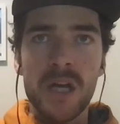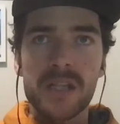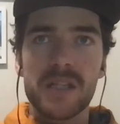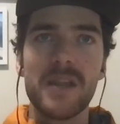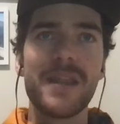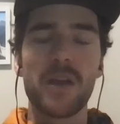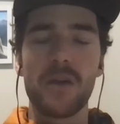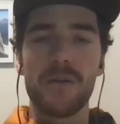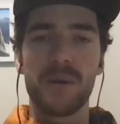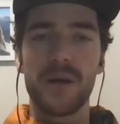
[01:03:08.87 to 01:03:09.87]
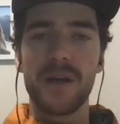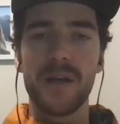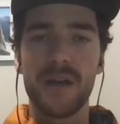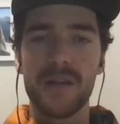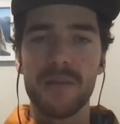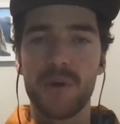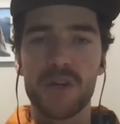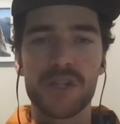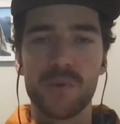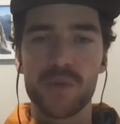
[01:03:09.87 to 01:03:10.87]
So then they go and buy the
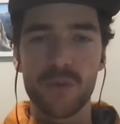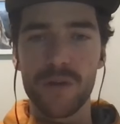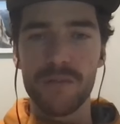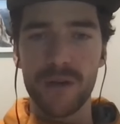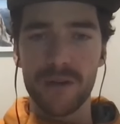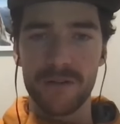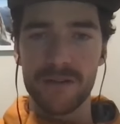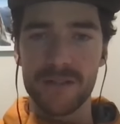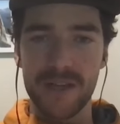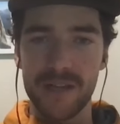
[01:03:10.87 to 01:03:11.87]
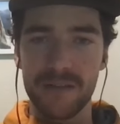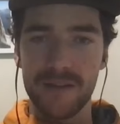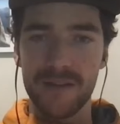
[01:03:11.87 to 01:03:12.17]
impossible soy burger instead.